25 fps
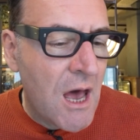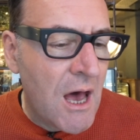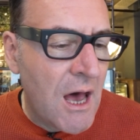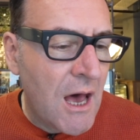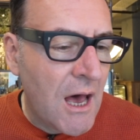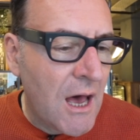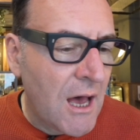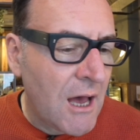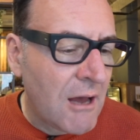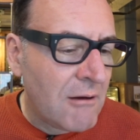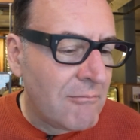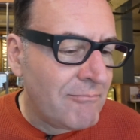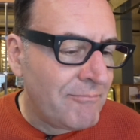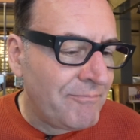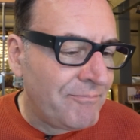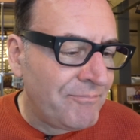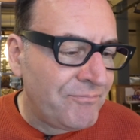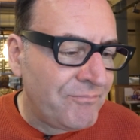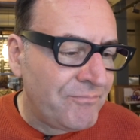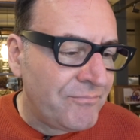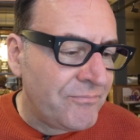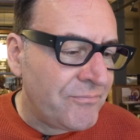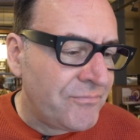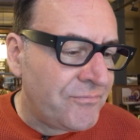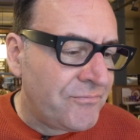Um,
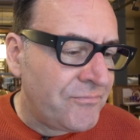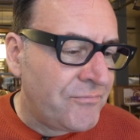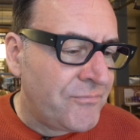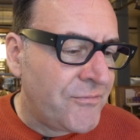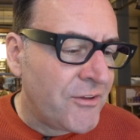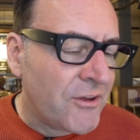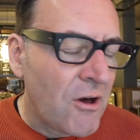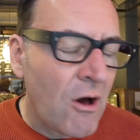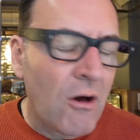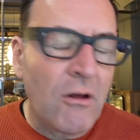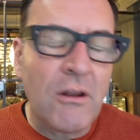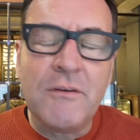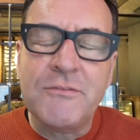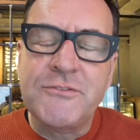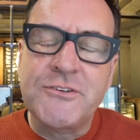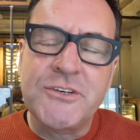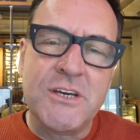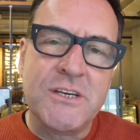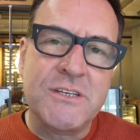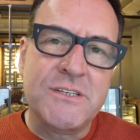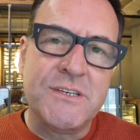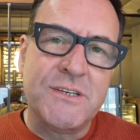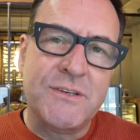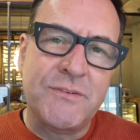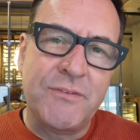the goal of
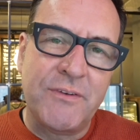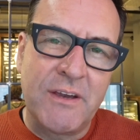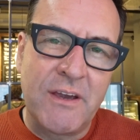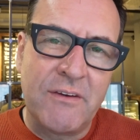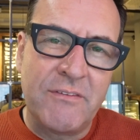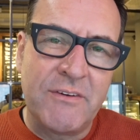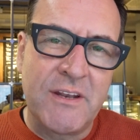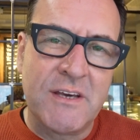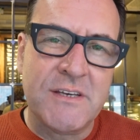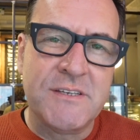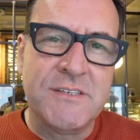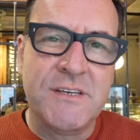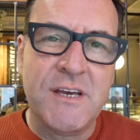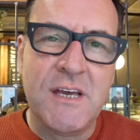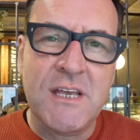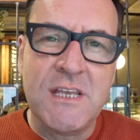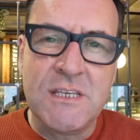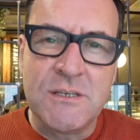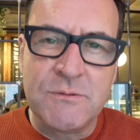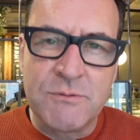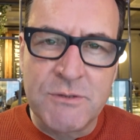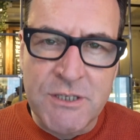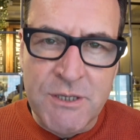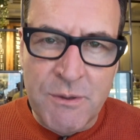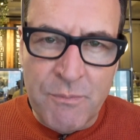Jesus forgiving our
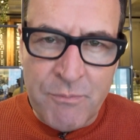sins was